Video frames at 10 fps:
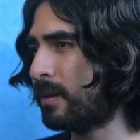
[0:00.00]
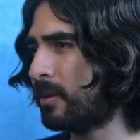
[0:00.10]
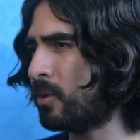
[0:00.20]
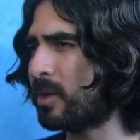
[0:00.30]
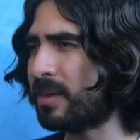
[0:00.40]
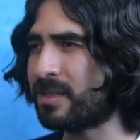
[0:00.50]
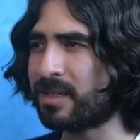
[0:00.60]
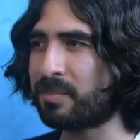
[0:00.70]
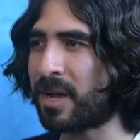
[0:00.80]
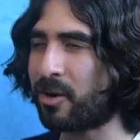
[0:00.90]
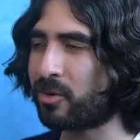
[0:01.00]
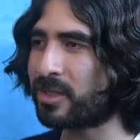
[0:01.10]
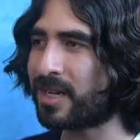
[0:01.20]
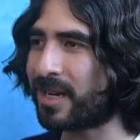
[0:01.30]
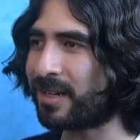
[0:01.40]
Hold up, I did a power
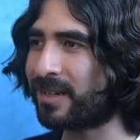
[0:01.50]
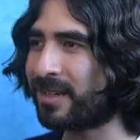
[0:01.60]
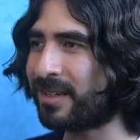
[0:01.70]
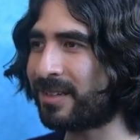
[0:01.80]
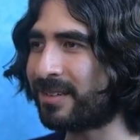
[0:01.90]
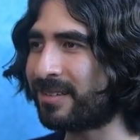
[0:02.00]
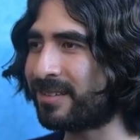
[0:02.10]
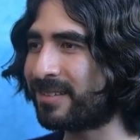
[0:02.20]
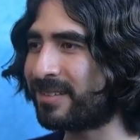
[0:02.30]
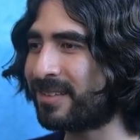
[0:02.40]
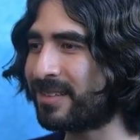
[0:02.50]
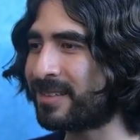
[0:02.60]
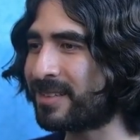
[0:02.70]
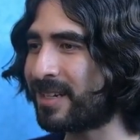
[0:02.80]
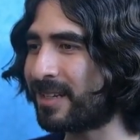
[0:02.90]
attack, and it
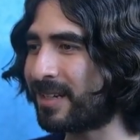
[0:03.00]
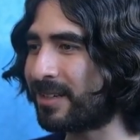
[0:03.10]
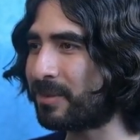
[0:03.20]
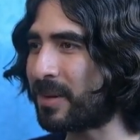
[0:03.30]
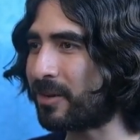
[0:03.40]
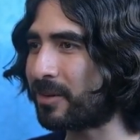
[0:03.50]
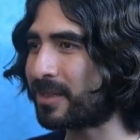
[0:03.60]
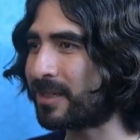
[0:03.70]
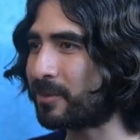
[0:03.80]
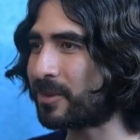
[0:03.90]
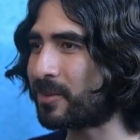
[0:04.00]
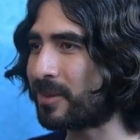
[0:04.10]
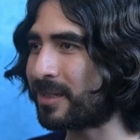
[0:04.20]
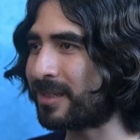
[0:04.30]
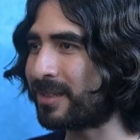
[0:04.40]
didn't say that I did a power attack. What's going
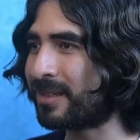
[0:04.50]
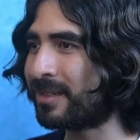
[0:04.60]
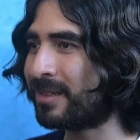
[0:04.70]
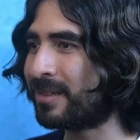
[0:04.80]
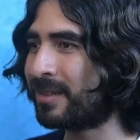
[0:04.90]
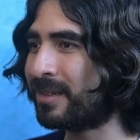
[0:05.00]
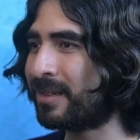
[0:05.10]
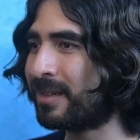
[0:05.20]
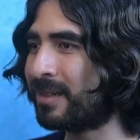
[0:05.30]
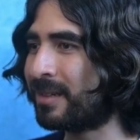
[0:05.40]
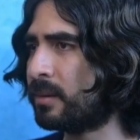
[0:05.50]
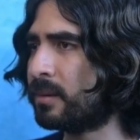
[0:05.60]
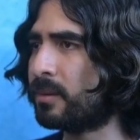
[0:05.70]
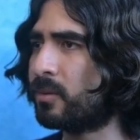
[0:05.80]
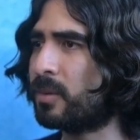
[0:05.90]
on here?
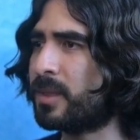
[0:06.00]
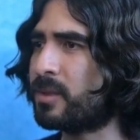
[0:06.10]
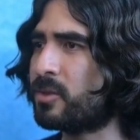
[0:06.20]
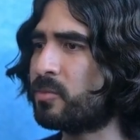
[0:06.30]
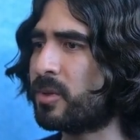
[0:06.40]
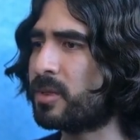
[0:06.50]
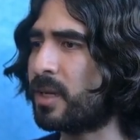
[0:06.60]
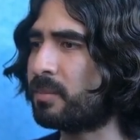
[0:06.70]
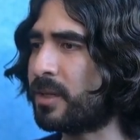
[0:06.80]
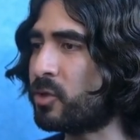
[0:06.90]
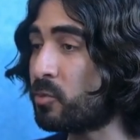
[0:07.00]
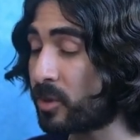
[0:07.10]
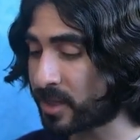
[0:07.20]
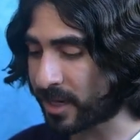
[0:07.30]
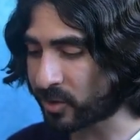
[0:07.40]
What about the super attack? My
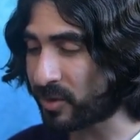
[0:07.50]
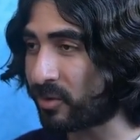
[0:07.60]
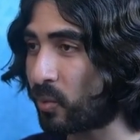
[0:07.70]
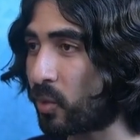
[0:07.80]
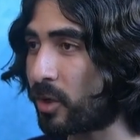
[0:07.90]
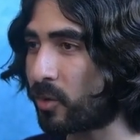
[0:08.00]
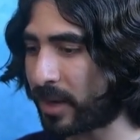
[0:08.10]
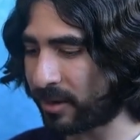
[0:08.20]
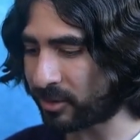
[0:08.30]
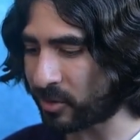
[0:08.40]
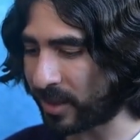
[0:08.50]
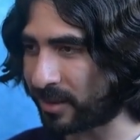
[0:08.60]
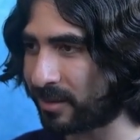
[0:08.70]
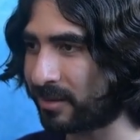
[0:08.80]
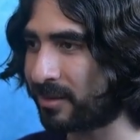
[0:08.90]
super attacks don't even work when I have a
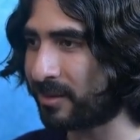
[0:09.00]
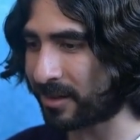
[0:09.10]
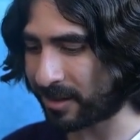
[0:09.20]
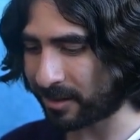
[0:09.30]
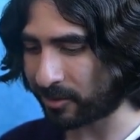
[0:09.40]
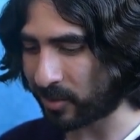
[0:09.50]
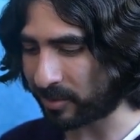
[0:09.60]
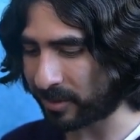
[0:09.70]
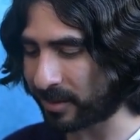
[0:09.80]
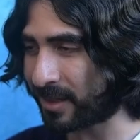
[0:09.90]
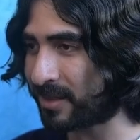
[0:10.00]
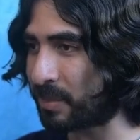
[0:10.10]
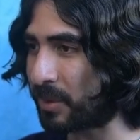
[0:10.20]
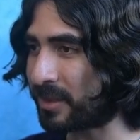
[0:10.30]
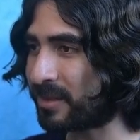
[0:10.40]
two-handed weapon. That's
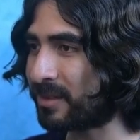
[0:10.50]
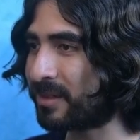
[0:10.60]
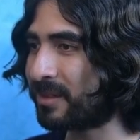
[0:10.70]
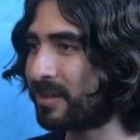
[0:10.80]
busted.